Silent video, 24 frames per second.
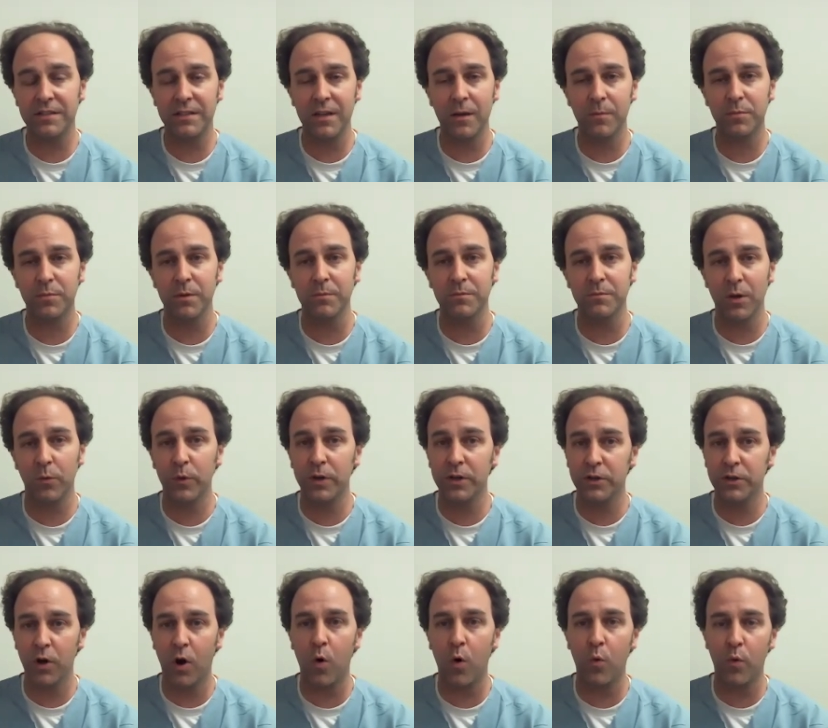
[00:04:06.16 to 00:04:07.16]
symptoms that we
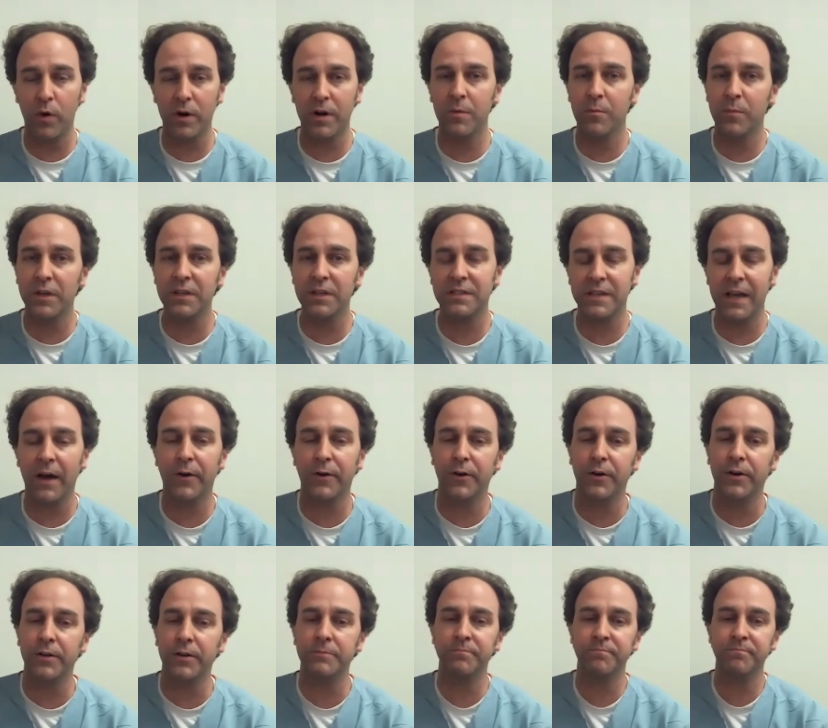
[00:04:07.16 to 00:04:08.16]
don't want to miss out
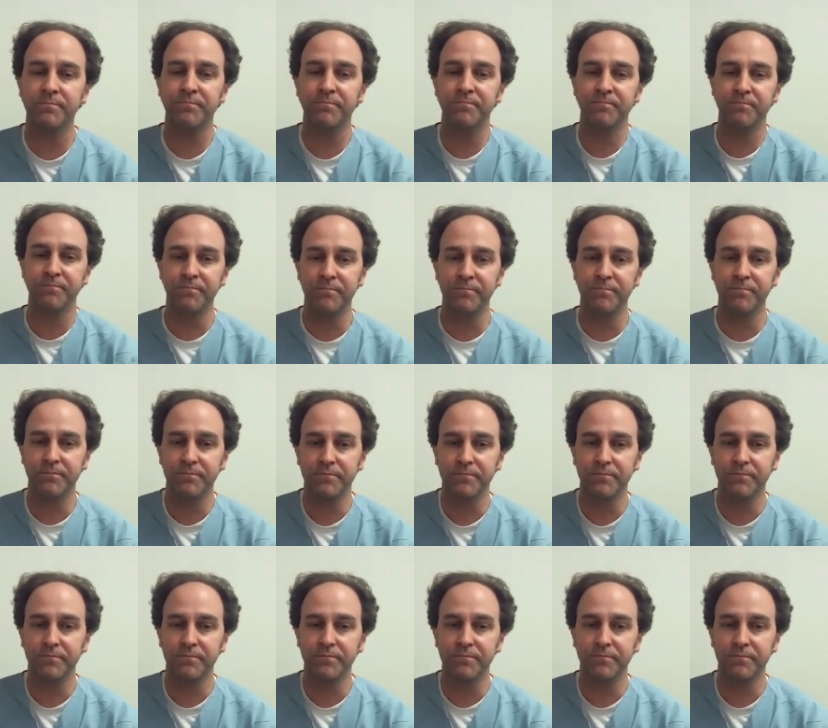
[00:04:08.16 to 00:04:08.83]
on.